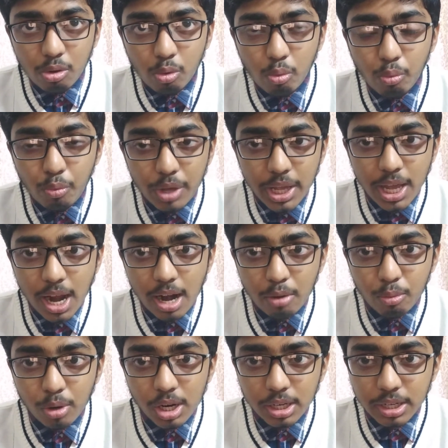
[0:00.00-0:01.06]
we
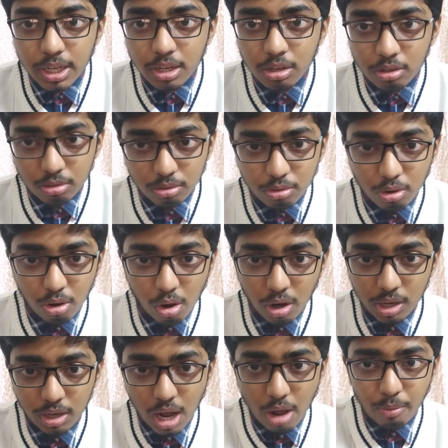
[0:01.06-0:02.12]
are working
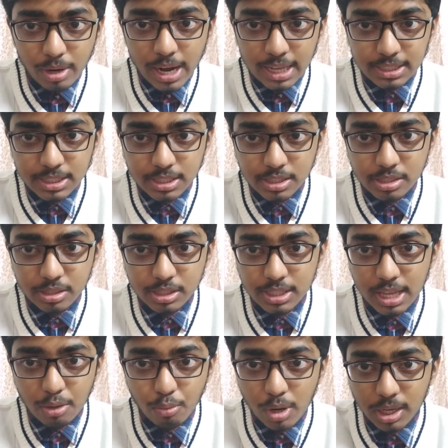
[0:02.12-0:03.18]
on our ancestors,
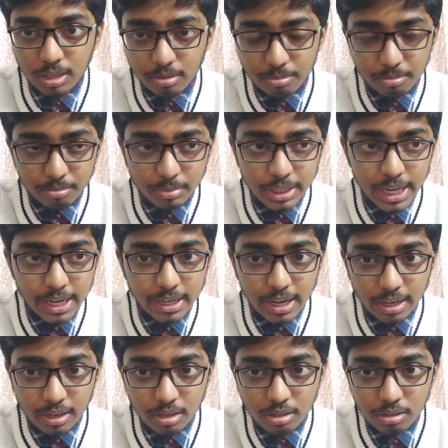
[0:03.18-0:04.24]
like what they
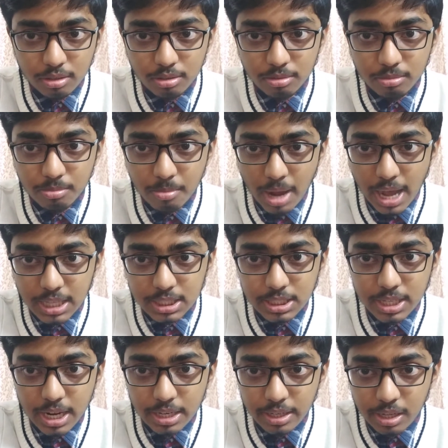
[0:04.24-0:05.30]
did,
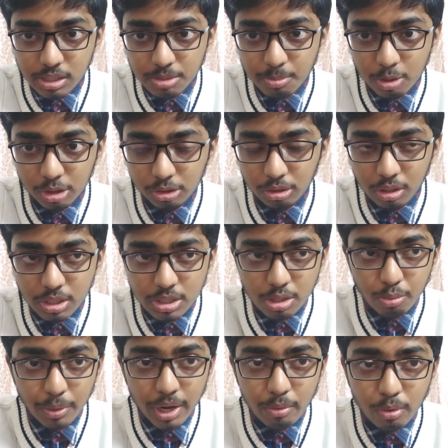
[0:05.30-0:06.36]
Einstein, Niels Bohr, Schrödinger.
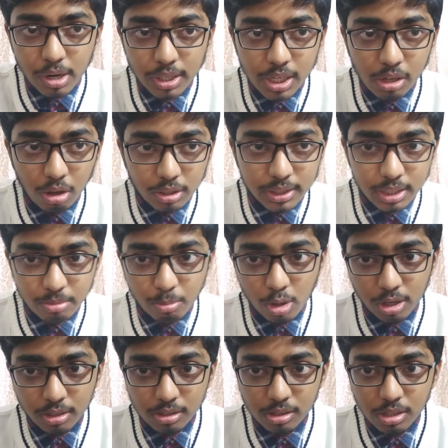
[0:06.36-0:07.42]
We are working on their
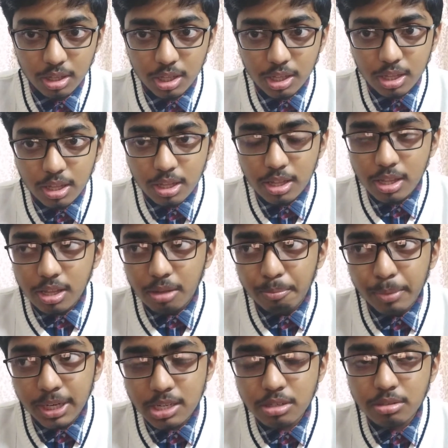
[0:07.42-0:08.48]
model.
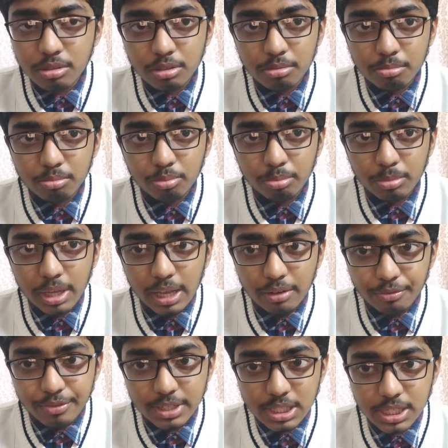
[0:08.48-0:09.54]
But in
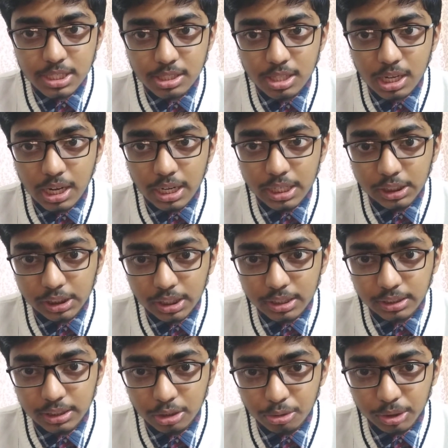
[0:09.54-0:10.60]
physics, the
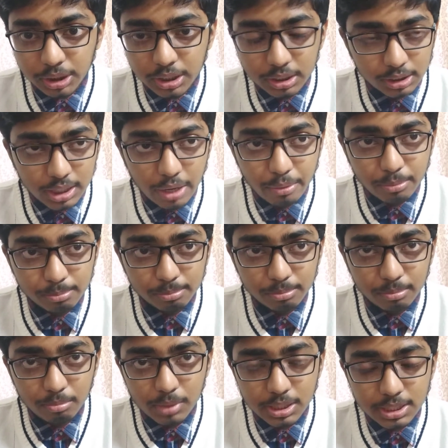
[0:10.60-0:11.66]
situation
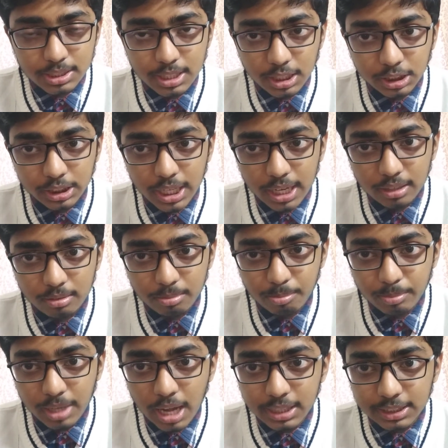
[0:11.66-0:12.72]
is such that
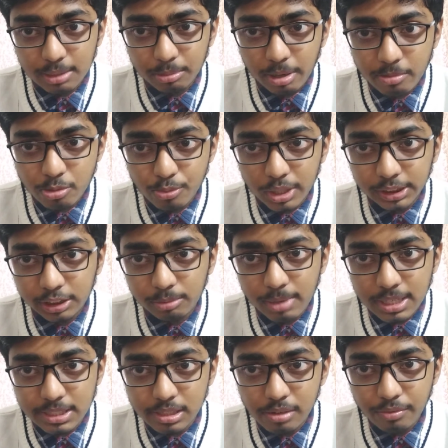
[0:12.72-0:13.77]
I sometimes question
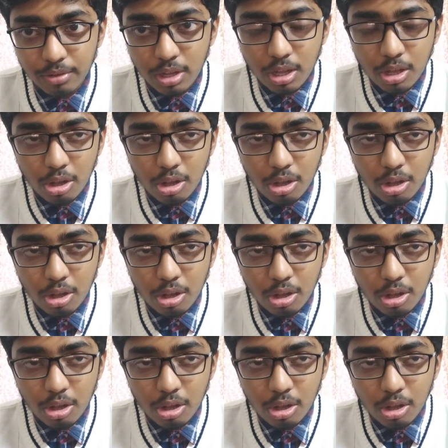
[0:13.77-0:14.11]
myself